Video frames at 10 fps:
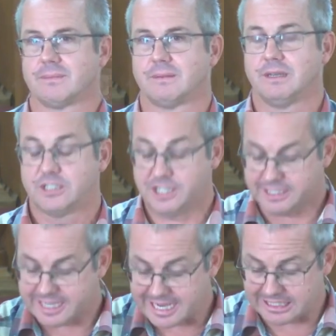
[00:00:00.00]
To
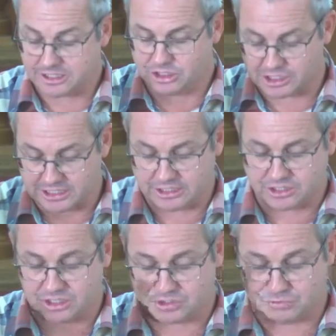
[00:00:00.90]
get
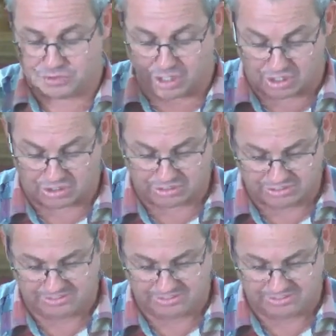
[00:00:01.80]
Jesus wrong